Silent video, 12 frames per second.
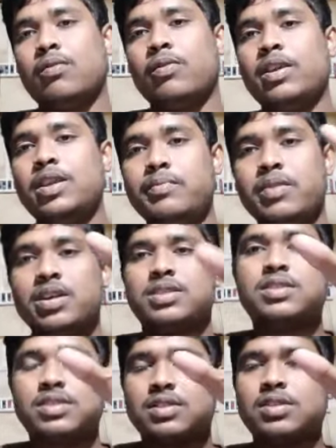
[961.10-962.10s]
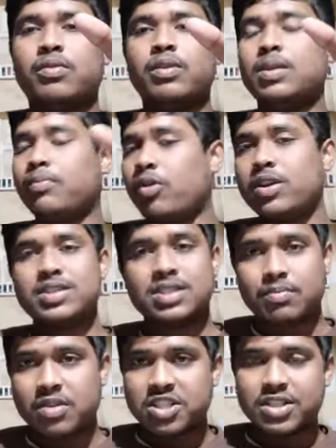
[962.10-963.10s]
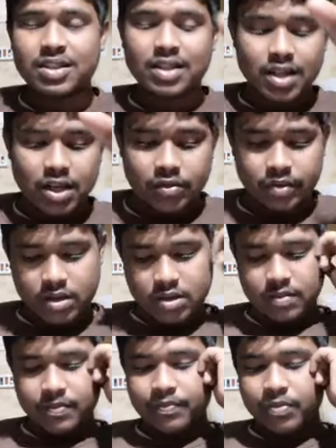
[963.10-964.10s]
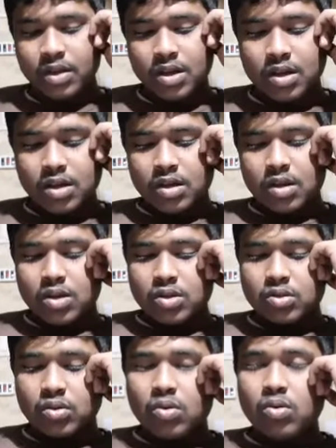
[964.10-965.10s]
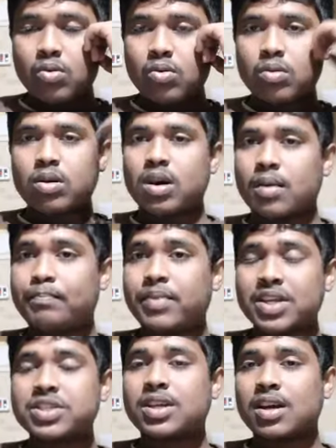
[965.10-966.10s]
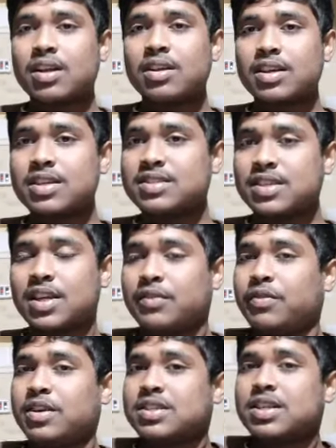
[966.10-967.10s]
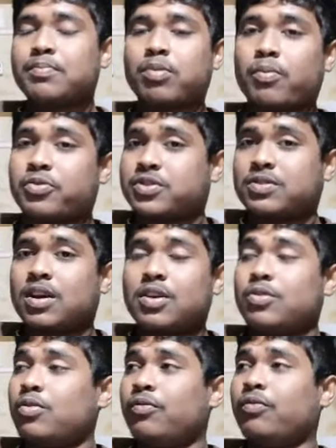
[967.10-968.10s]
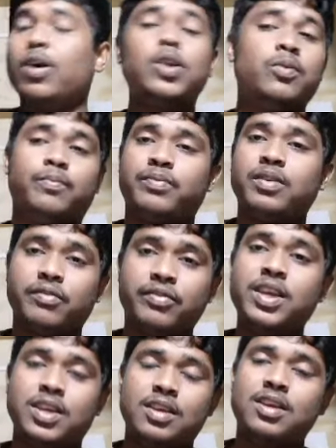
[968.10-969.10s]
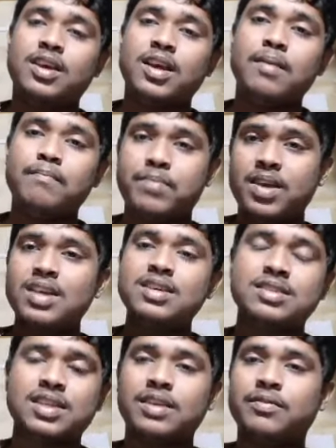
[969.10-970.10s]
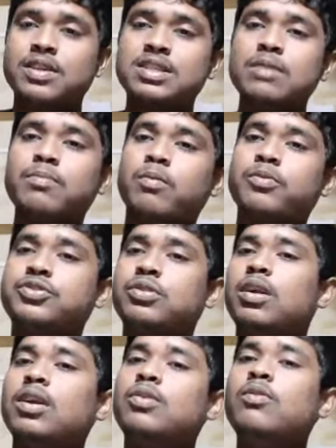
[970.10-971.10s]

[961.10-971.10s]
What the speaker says: when the body is immersed in the liquid. So pressure is inversely proportional to volume V. P is inversely proportional